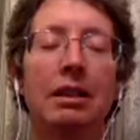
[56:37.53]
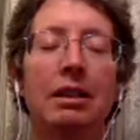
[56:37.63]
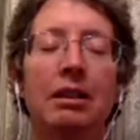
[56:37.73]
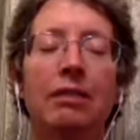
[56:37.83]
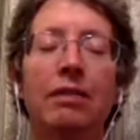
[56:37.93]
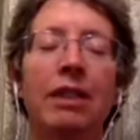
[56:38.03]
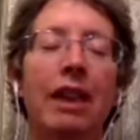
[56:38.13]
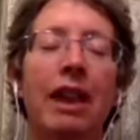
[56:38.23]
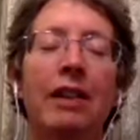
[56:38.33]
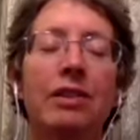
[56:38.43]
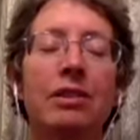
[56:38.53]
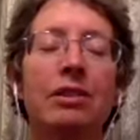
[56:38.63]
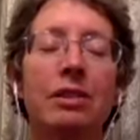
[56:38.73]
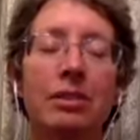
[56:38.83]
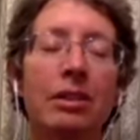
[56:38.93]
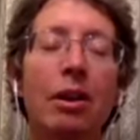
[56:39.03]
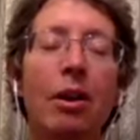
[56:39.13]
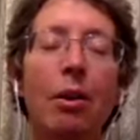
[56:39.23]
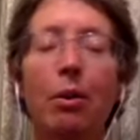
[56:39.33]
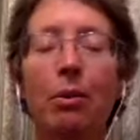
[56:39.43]
And if the answer is
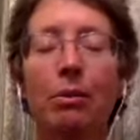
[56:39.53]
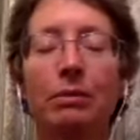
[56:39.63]
no,